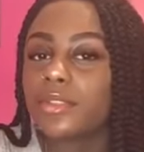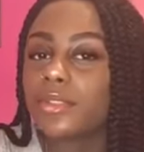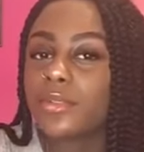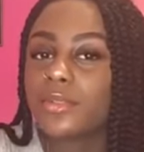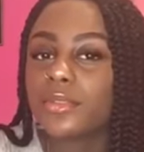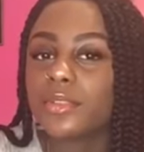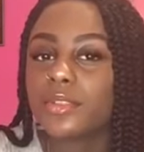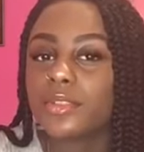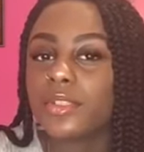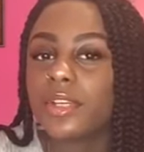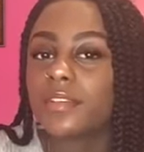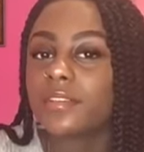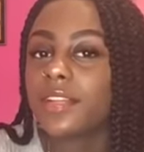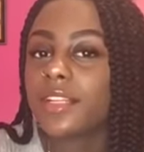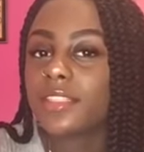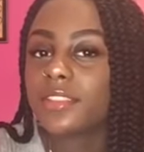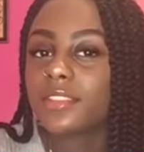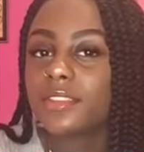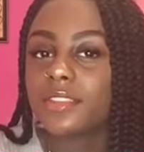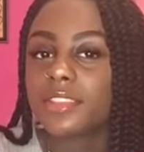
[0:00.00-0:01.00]
don't know you have
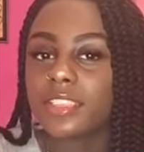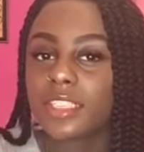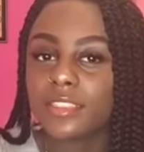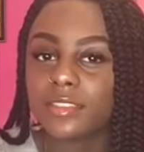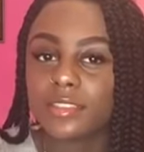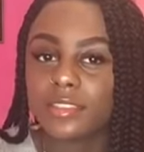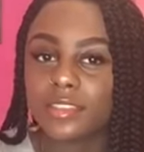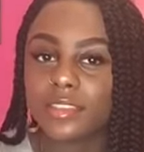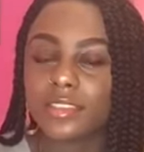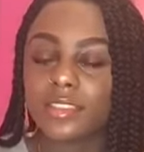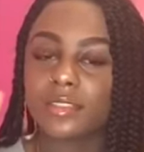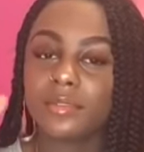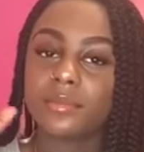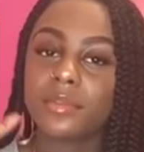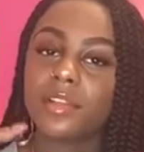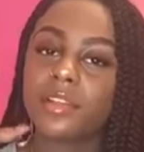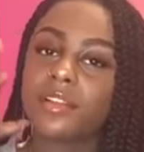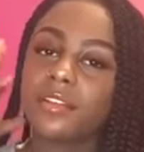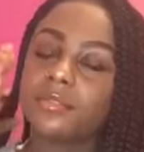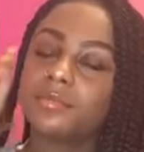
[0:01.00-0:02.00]
like two channels in it
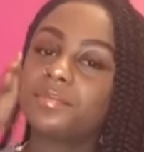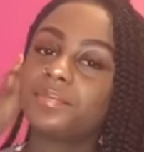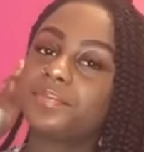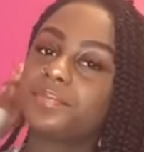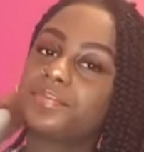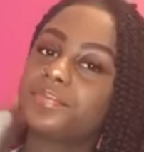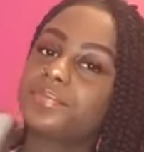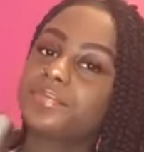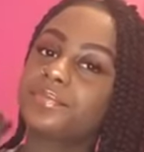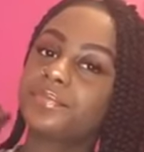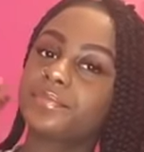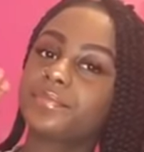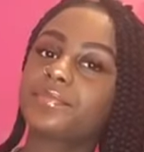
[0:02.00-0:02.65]
but um